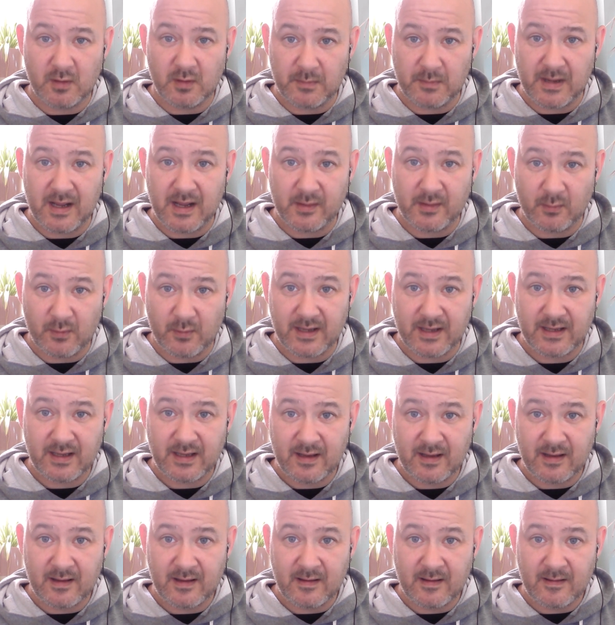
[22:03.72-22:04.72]
by the way,
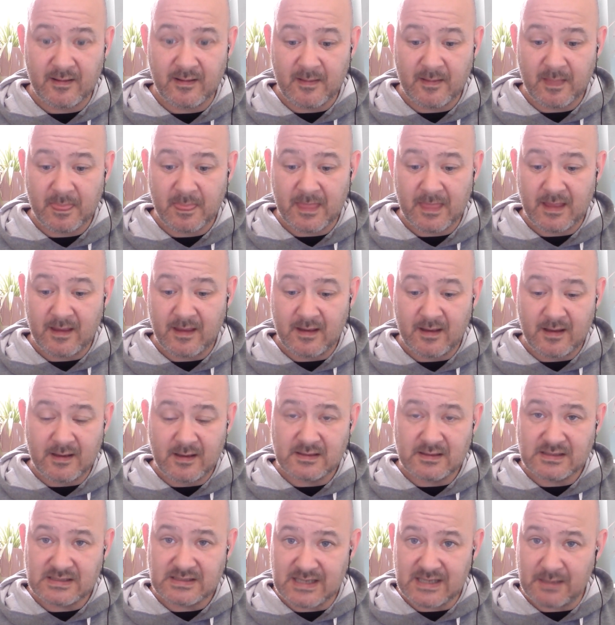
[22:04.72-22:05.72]

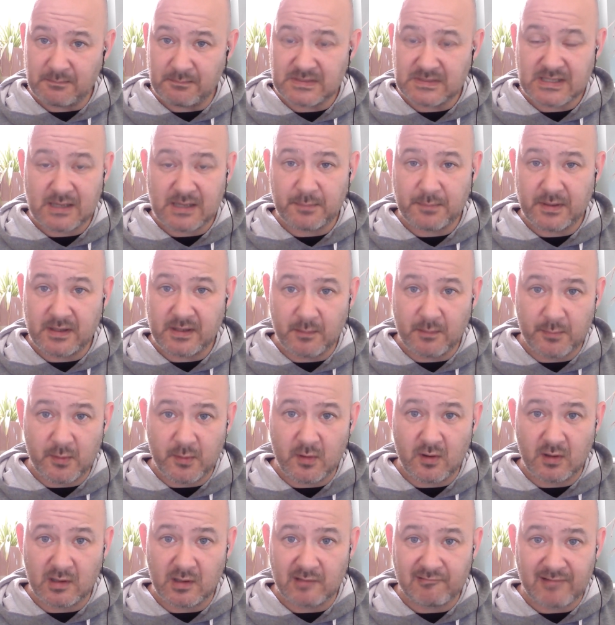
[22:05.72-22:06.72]
tip-tapping the
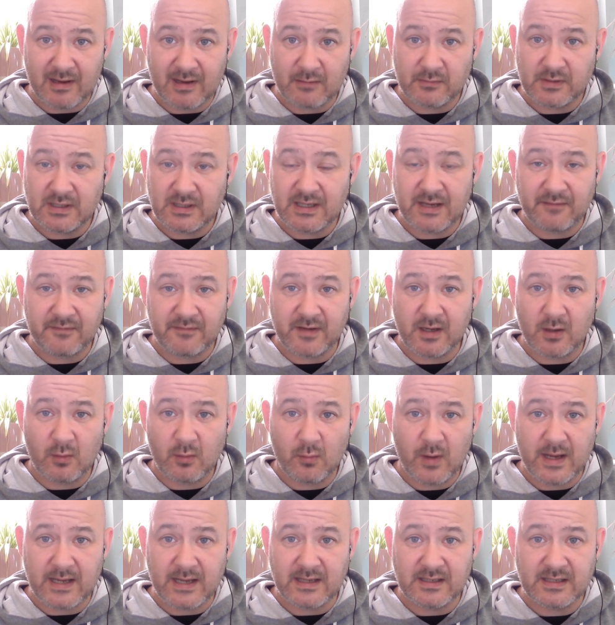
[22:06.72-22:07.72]
ball around and giving it
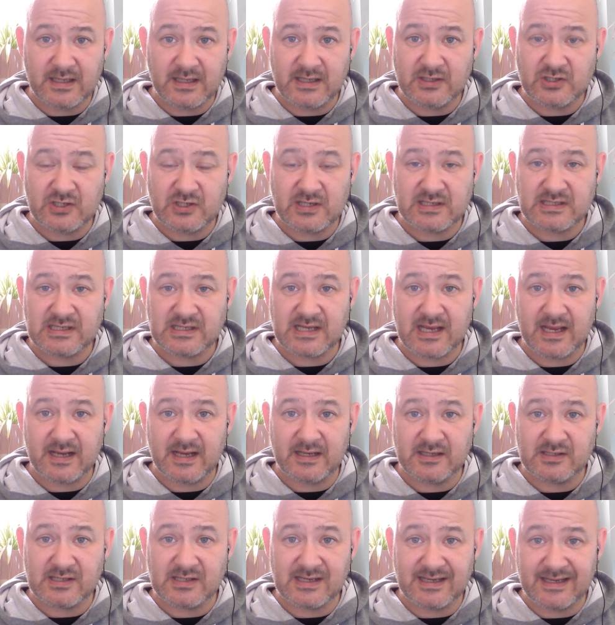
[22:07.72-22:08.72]
away in dangerous
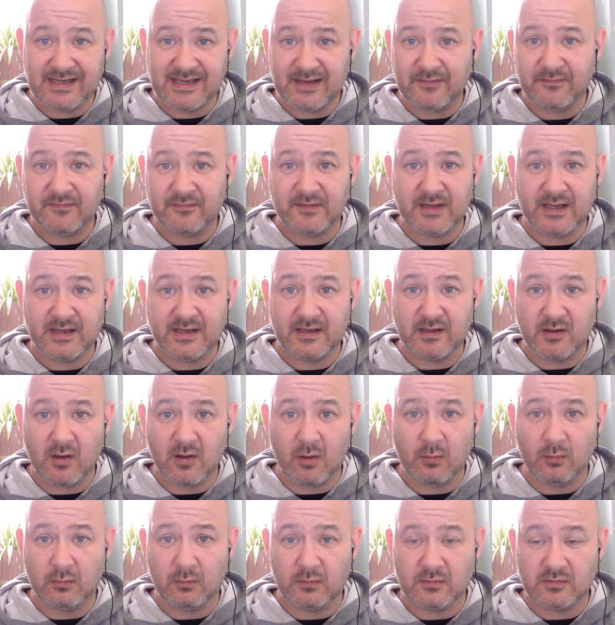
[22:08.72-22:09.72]
areas and gifting
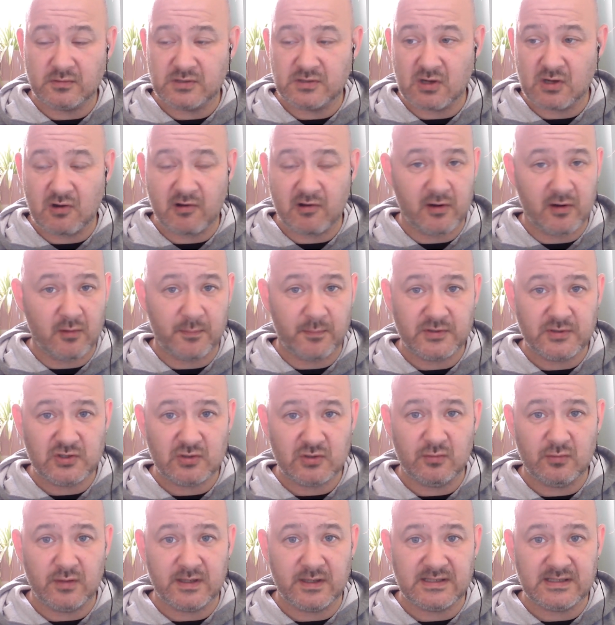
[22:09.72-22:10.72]
goal-scoring
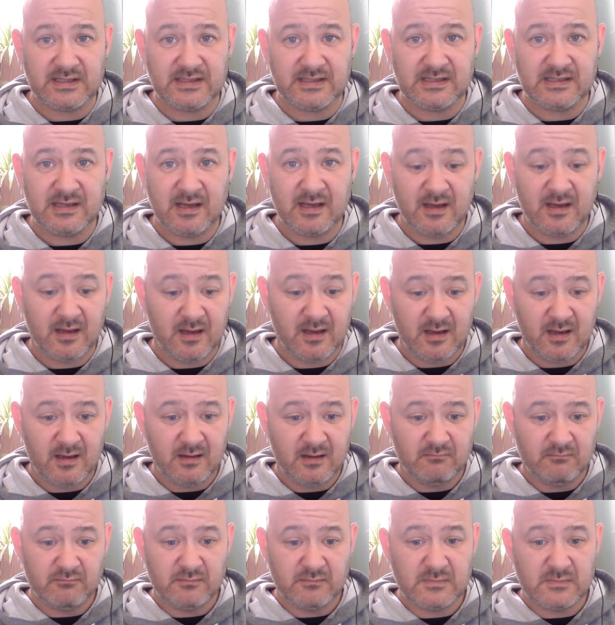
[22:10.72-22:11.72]
opportunities
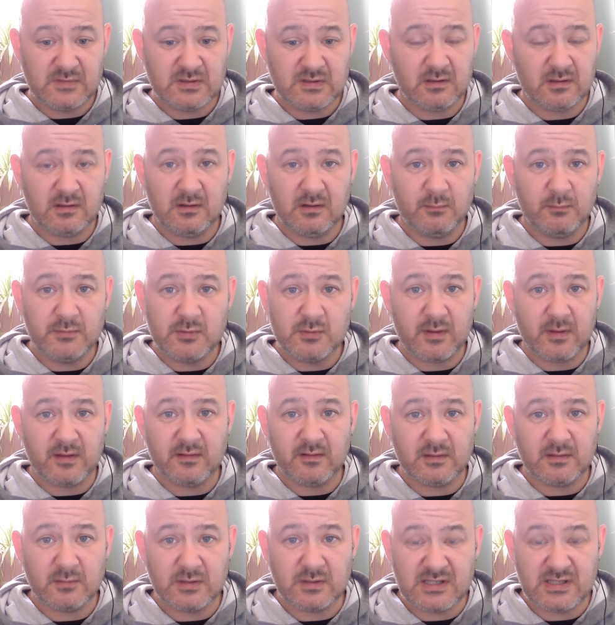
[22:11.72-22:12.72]
to clubs
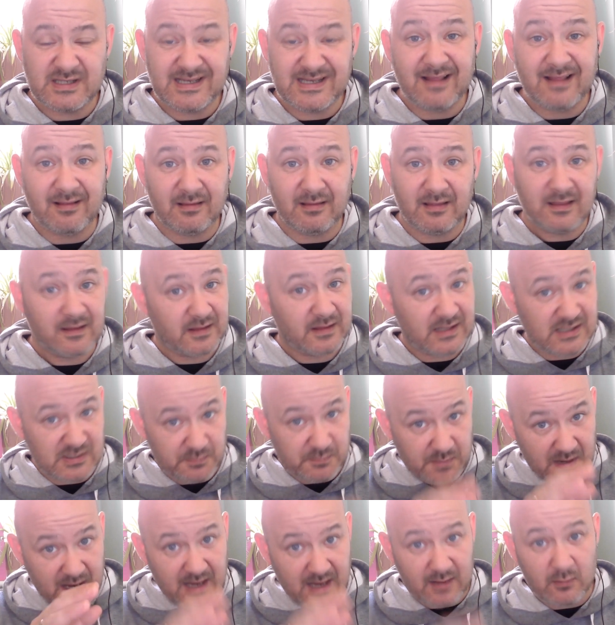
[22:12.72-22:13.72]
with still,
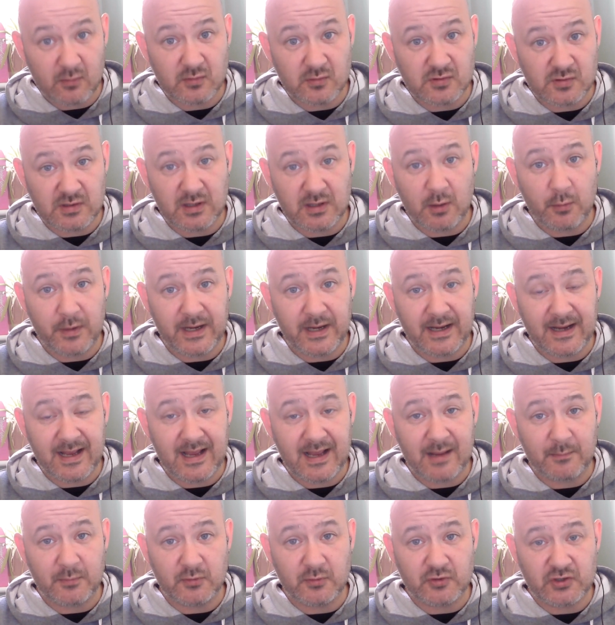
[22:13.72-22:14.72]
despite us lowering
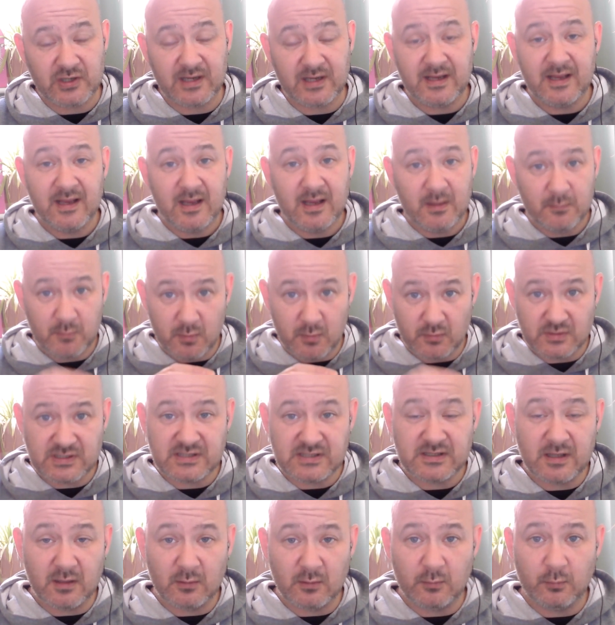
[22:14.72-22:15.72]
our budget, but
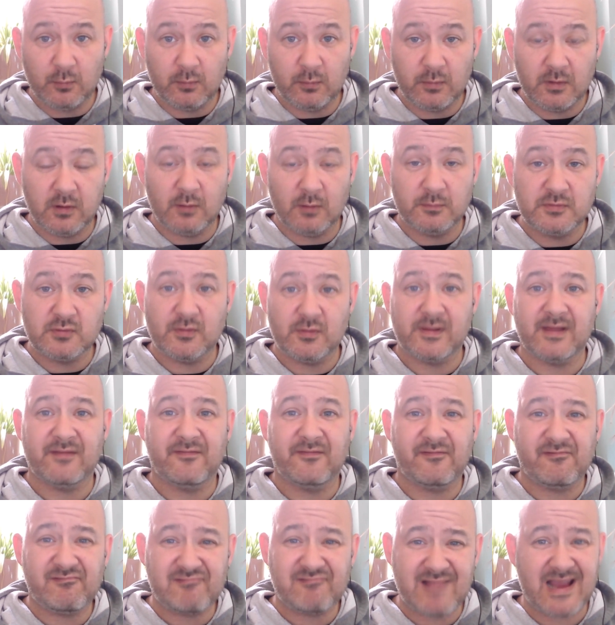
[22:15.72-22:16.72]
still clubs with a
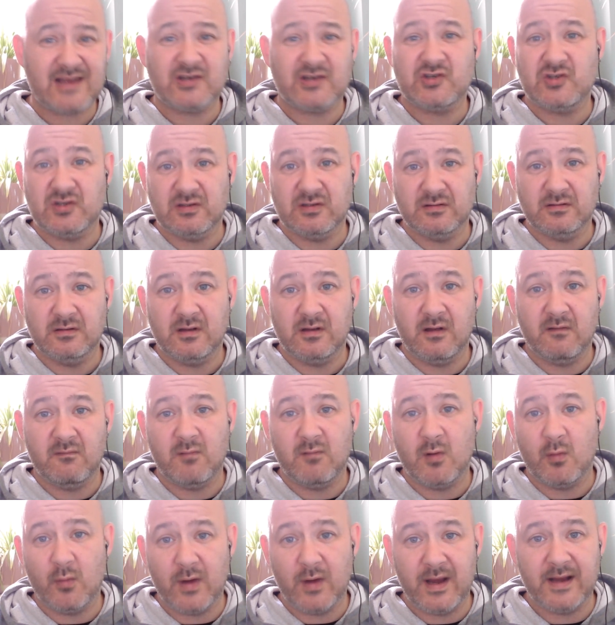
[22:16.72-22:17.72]
fraction of
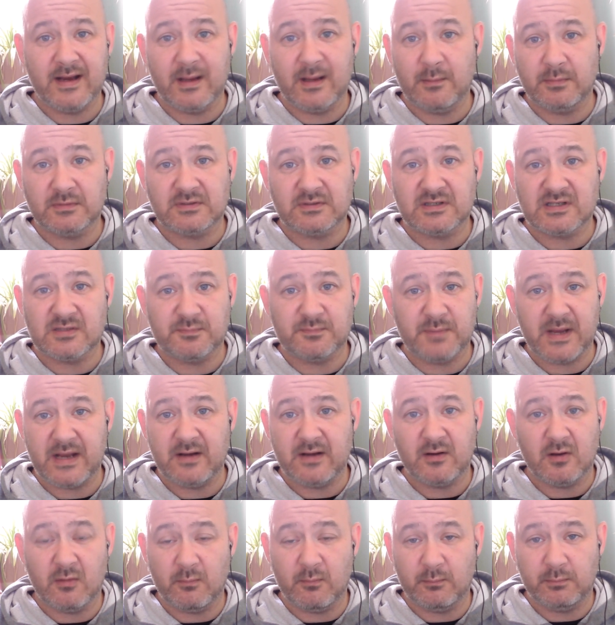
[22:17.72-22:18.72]
what we're able to
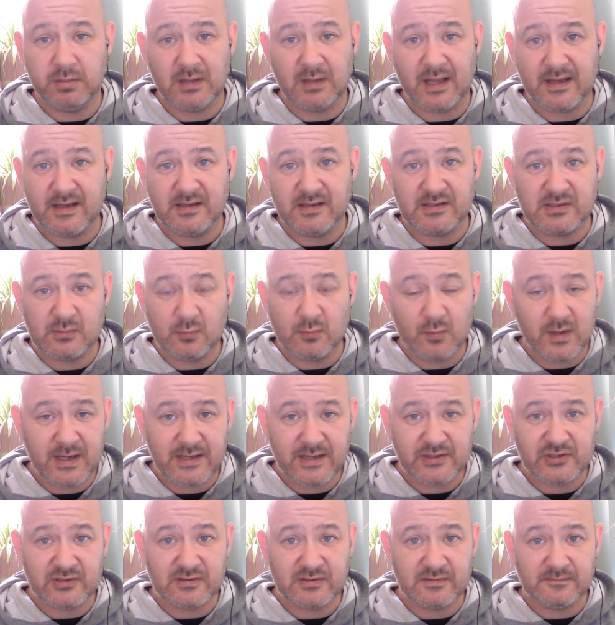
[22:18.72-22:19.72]
spend on players and
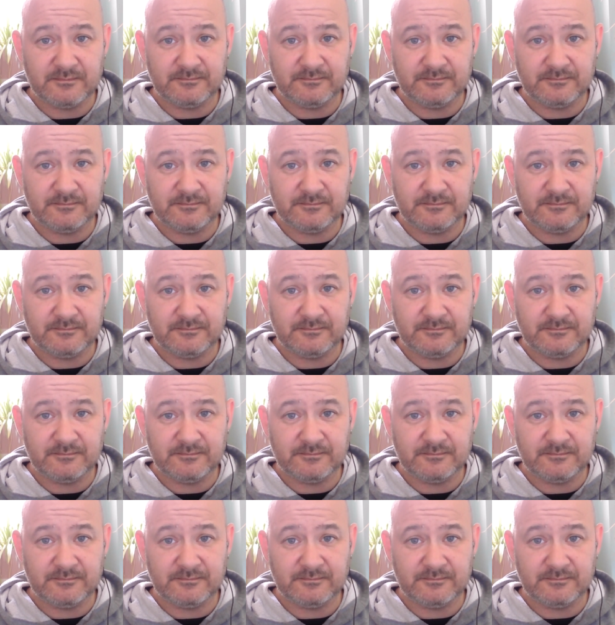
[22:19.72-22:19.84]
wages.